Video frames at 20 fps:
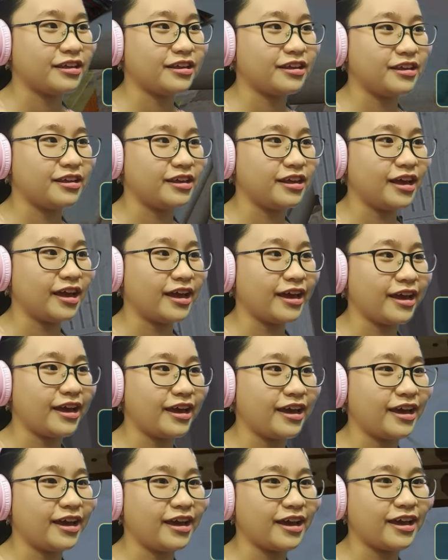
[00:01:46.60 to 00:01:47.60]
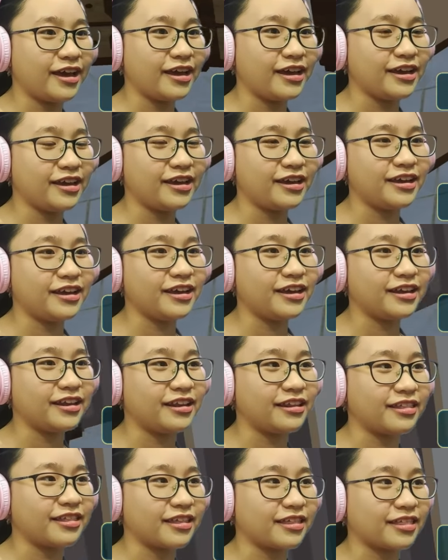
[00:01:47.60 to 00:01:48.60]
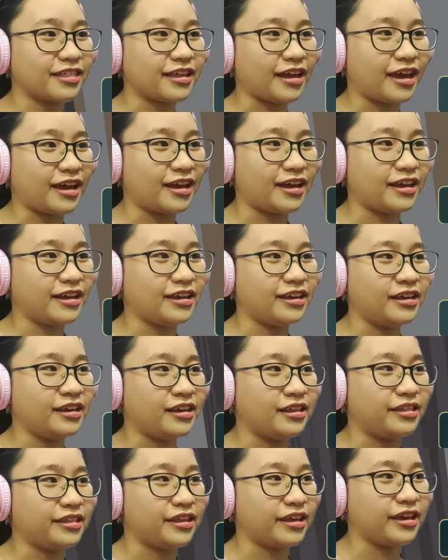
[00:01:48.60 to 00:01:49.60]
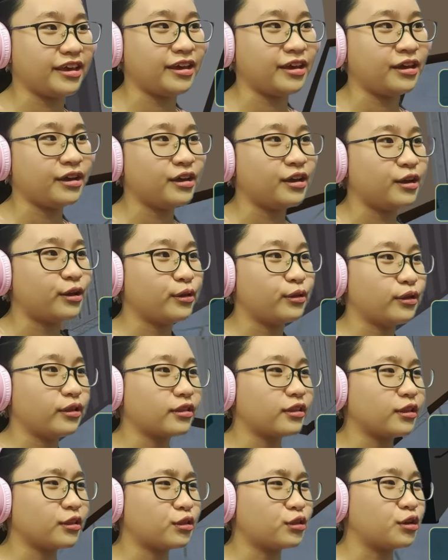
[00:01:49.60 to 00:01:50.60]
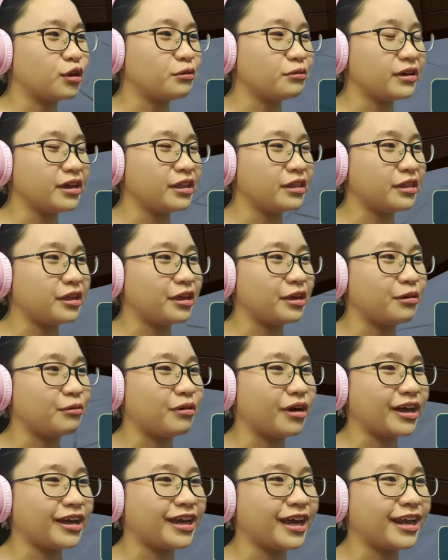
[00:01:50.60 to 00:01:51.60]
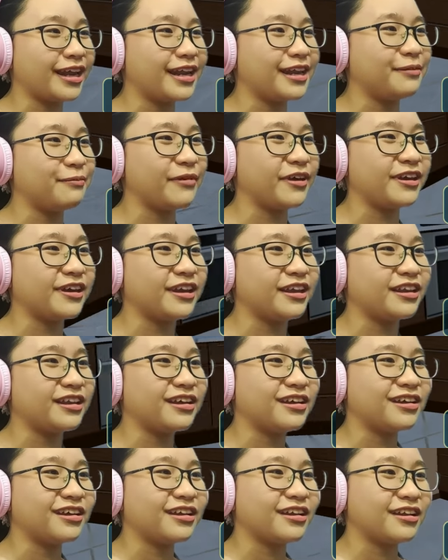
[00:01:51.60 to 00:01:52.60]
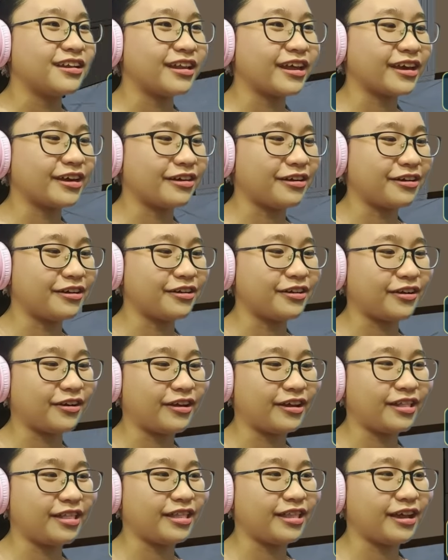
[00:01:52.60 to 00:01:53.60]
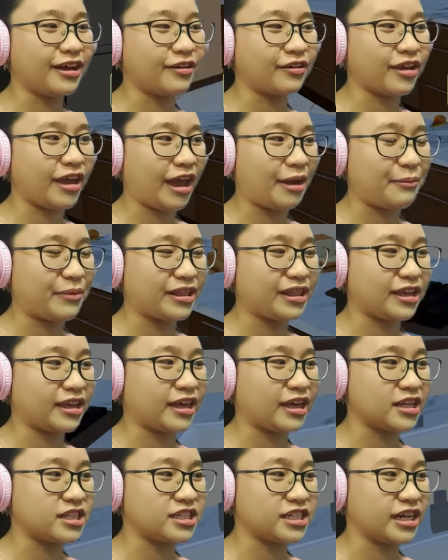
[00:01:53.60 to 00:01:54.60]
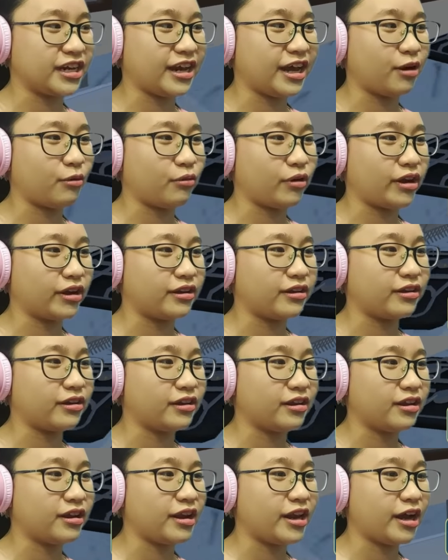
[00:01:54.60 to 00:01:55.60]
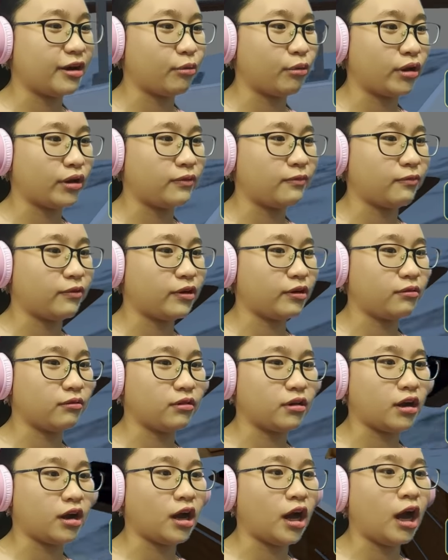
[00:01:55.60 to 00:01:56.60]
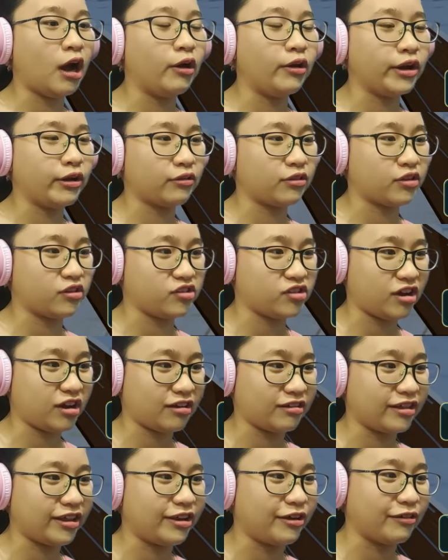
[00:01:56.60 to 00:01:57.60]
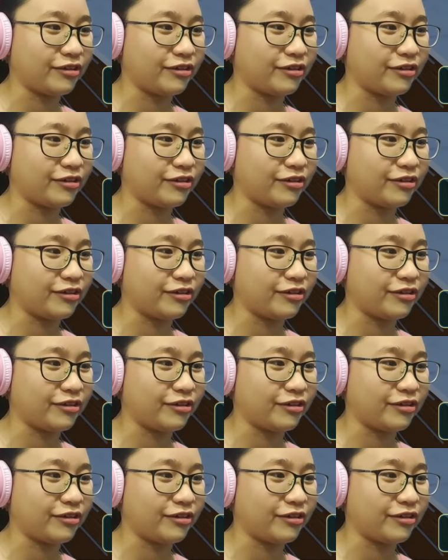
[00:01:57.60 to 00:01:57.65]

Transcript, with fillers: Yay! This is easy. This is too easy. Why can't they make it like harder? It, okay, I'm at the kitchen. Now what? Now what? Where? Oh, there's a chocolate.